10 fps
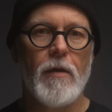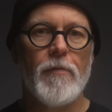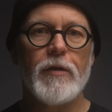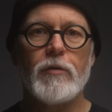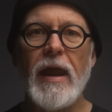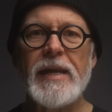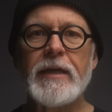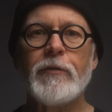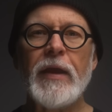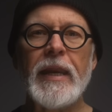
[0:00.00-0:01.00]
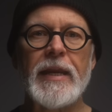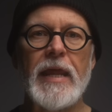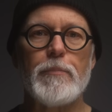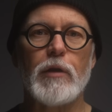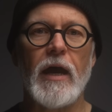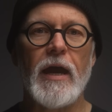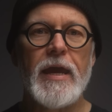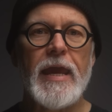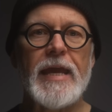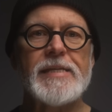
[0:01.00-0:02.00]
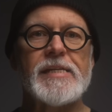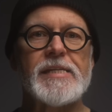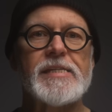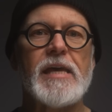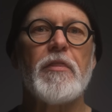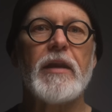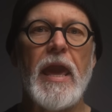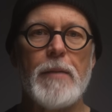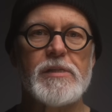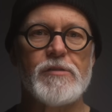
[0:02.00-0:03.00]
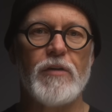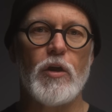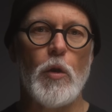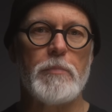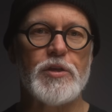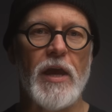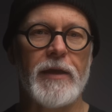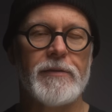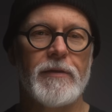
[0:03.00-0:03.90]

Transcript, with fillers: The Great Carina Nebula is a southern hemisphere object.